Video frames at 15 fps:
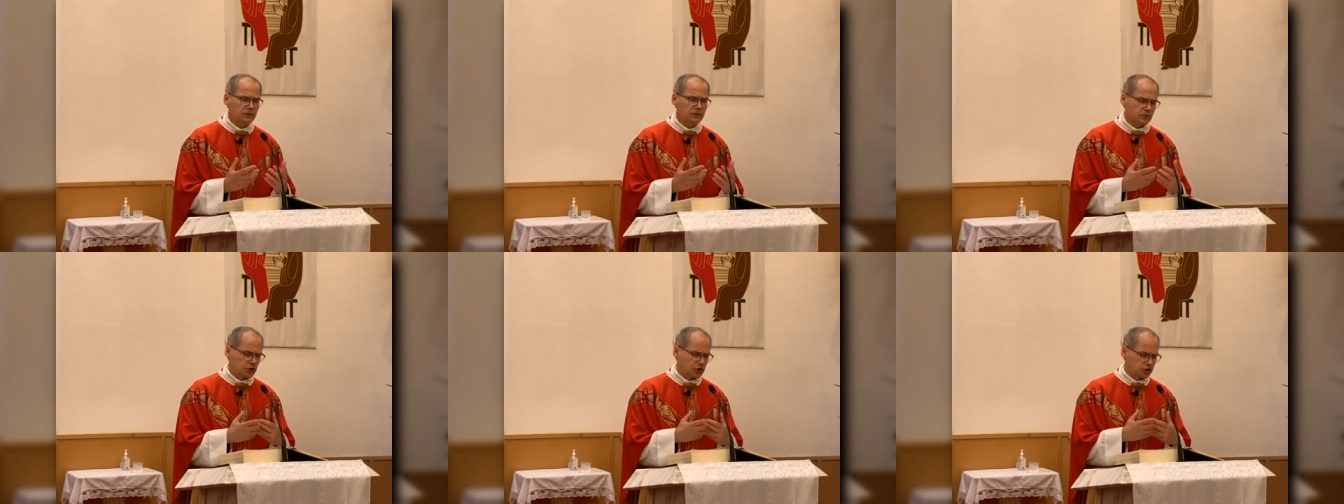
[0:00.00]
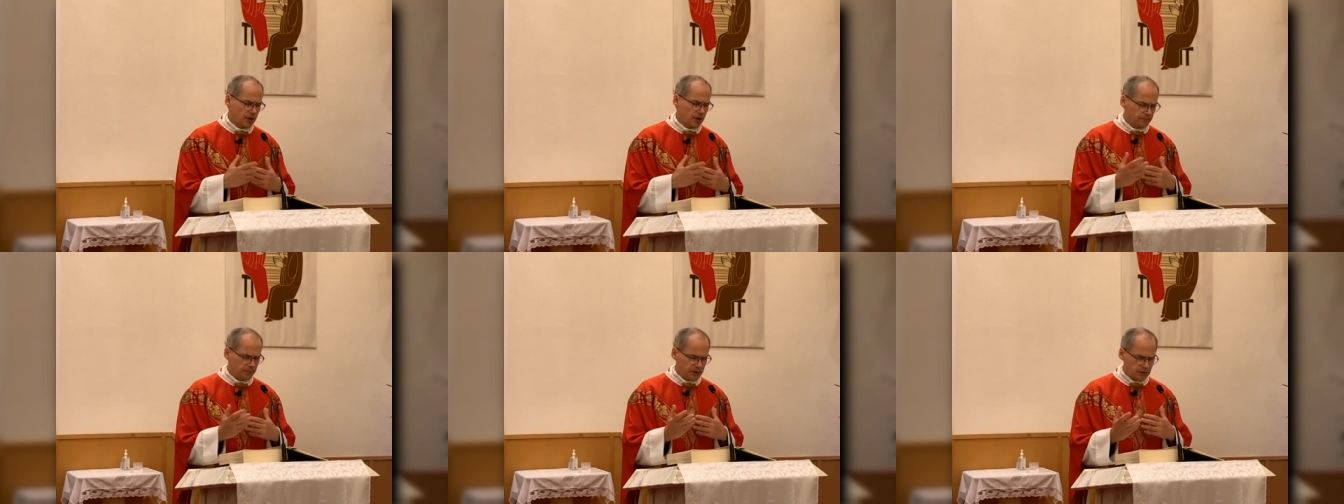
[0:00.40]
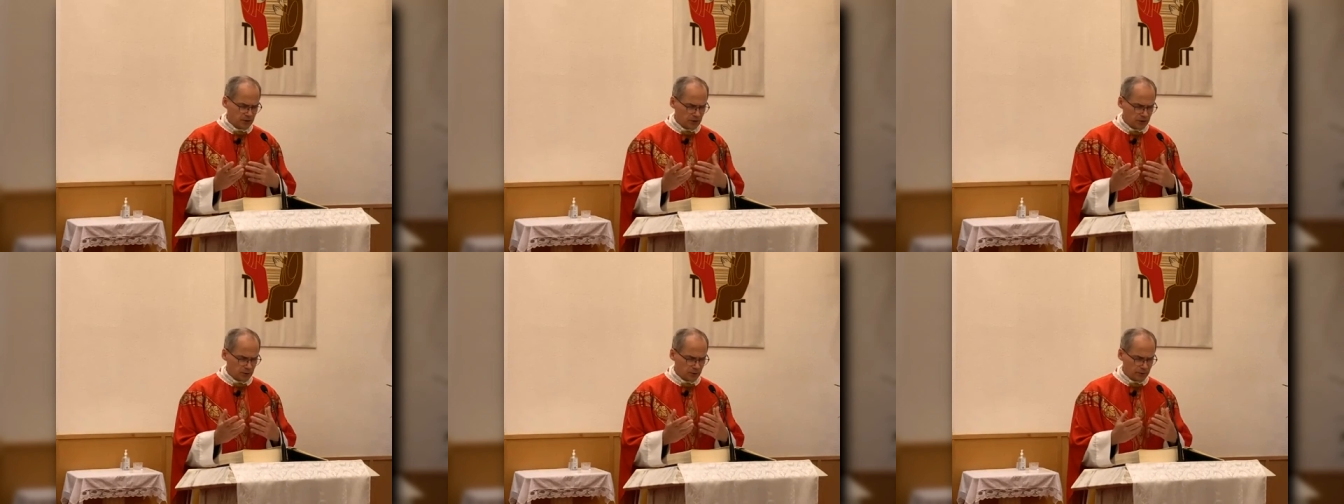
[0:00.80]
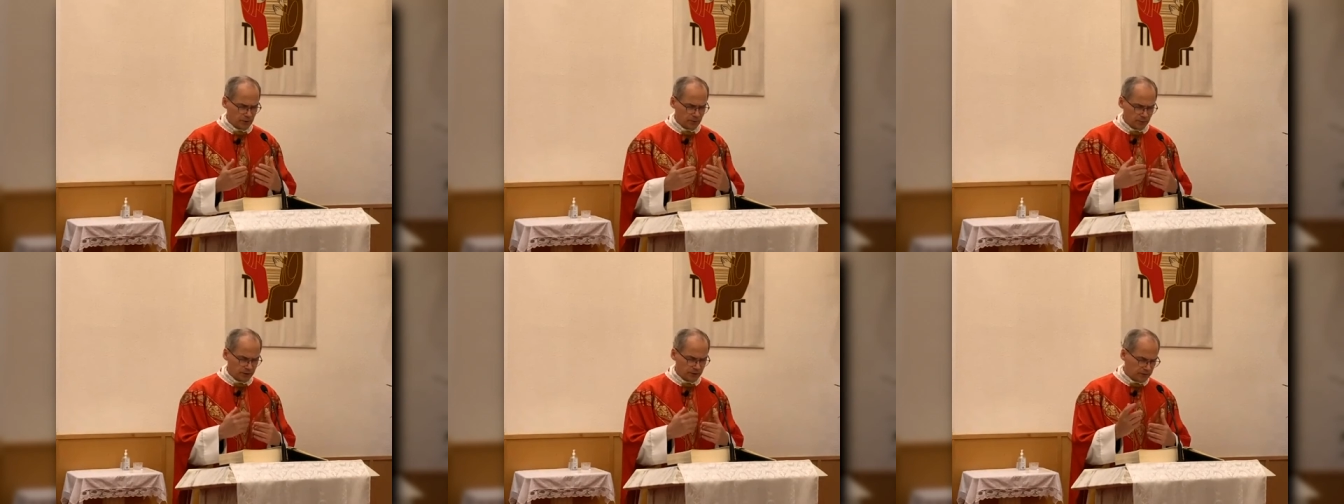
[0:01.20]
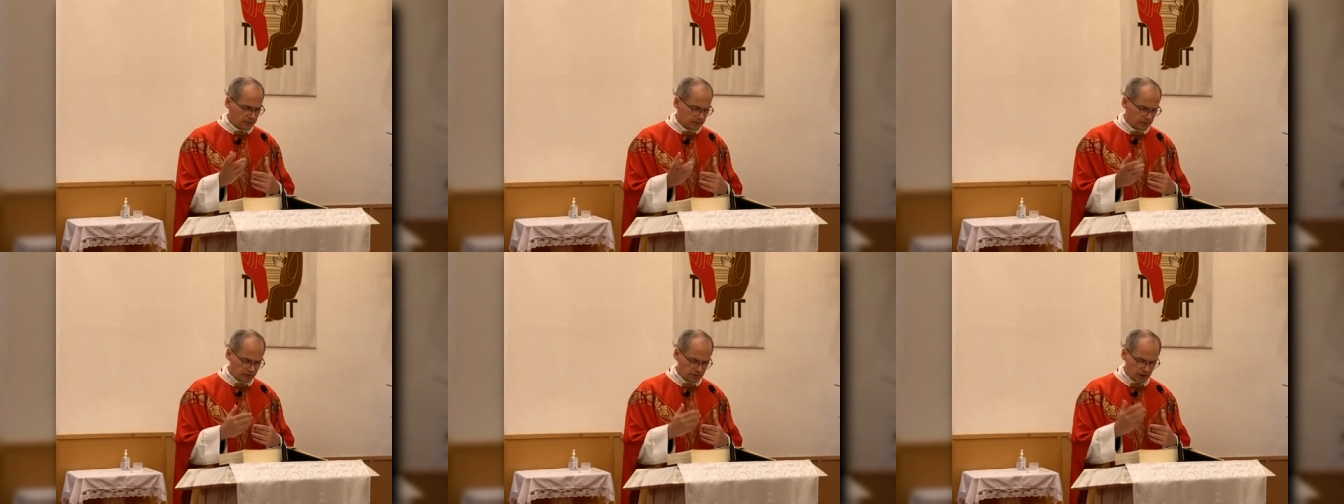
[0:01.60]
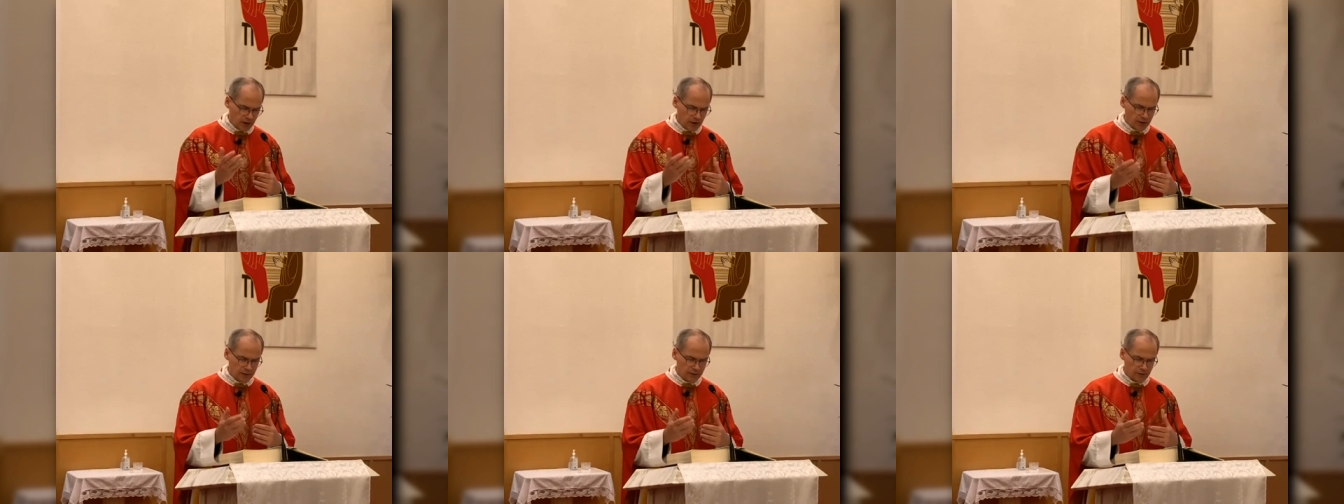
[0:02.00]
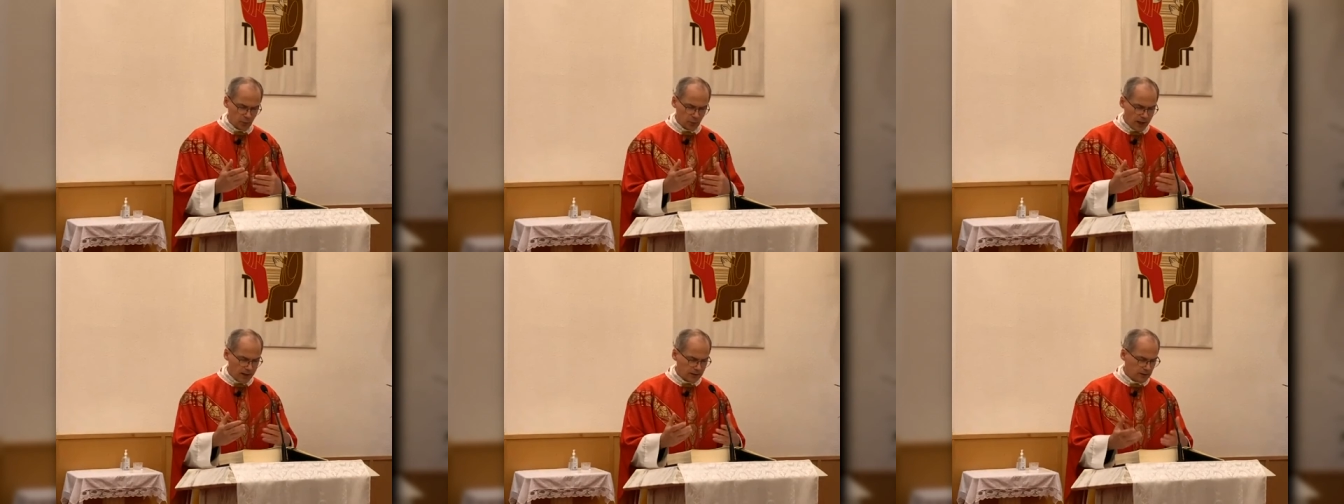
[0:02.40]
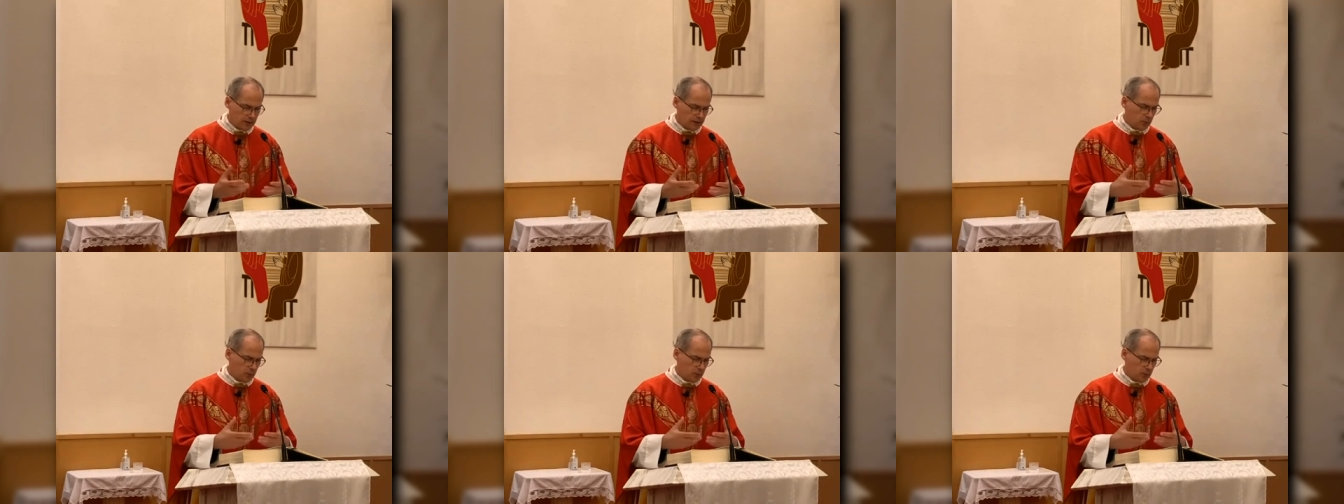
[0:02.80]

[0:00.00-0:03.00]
It's jumping all over the place. Its tail is wagging.